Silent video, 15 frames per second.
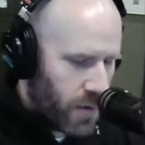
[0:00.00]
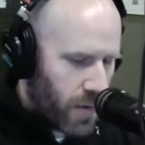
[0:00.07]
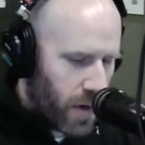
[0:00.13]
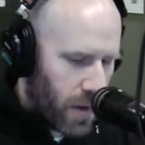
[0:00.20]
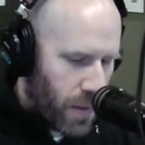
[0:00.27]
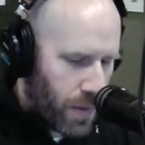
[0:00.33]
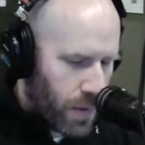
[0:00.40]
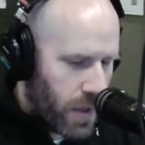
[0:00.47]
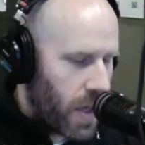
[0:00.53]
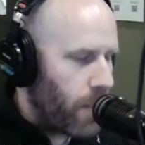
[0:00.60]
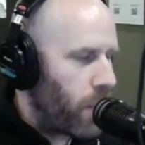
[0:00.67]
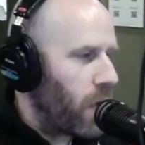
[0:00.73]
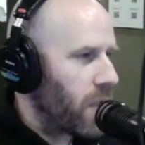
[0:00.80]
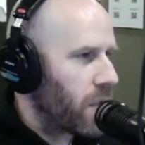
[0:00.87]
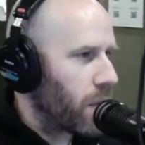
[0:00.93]
You are
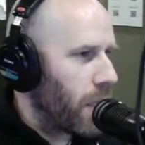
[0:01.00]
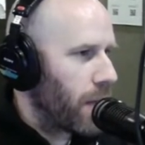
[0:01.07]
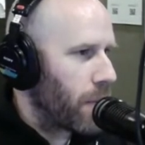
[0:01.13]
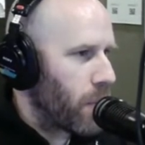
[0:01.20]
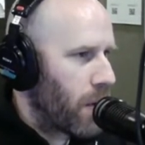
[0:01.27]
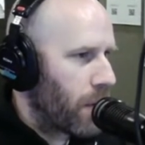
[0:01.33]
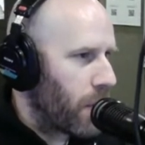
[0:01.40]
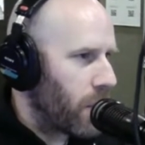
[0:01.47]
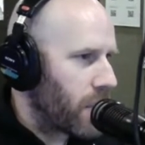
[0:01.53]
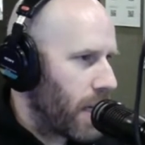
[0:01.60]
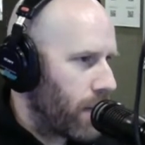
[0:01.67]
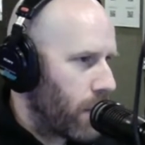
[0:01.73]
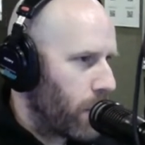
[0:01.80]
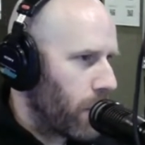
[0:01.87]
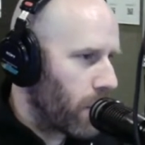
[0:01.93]
38 points away from your first
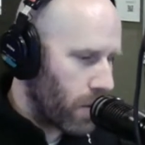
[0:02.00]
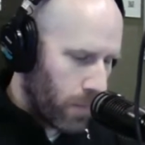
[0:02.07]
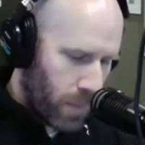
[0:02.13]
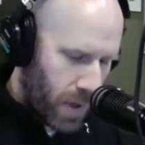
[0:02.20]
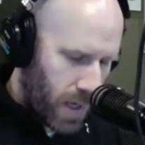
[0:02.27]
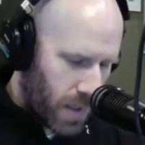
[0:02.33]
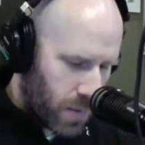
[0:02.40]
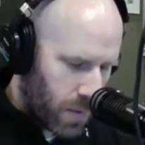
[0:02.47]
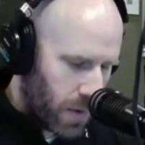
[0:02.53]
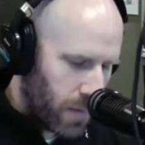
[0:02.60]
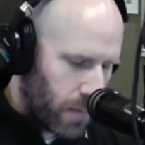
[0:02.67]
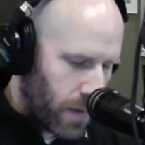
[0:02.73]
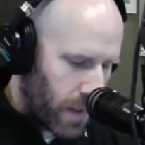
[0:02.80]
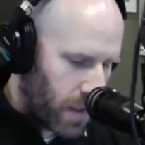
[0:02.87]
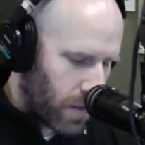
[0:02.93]
ever program password
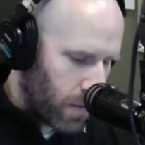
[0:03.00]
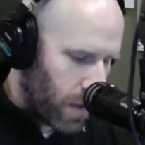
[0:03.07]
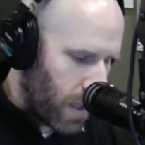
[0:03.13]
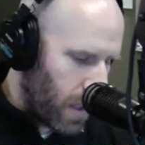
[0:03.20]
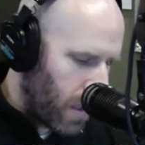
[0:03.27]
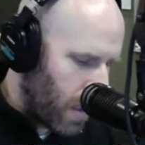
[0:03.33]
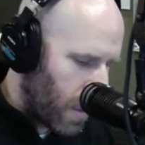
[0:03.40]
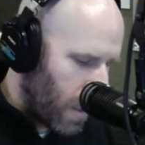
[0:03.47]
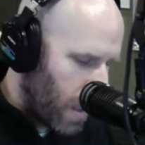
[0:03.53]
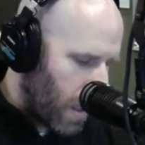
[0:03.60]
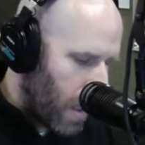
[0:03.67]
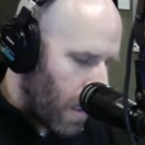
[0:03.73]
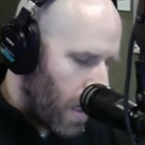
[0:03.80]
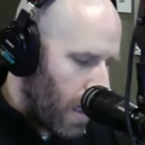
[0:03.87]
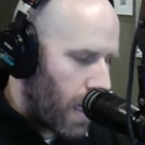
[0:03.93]
Thank victory. You.
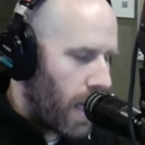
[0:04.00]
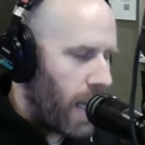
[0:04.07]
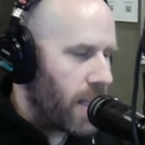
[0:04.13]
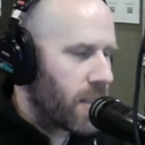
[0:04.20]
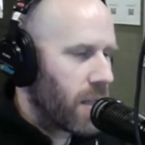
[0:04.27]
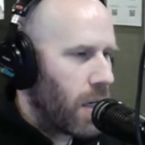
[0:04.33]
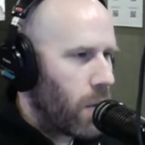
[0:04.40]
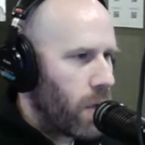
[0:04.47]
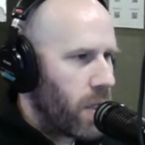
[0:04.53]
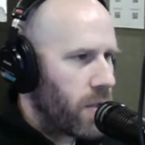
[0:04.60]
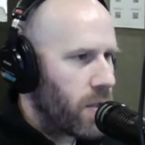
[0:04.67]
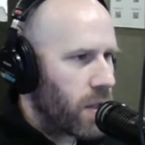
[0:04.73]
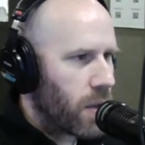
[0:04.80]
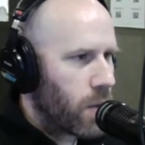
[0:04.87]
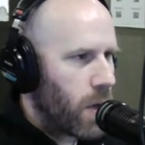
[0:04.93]
Uh, as
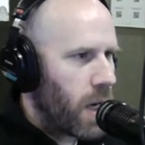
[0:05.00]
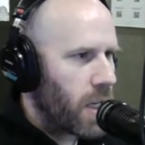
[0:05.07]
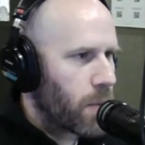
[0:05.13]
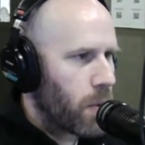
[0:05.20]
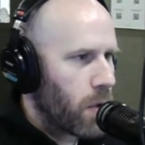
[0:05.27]
always, you can watch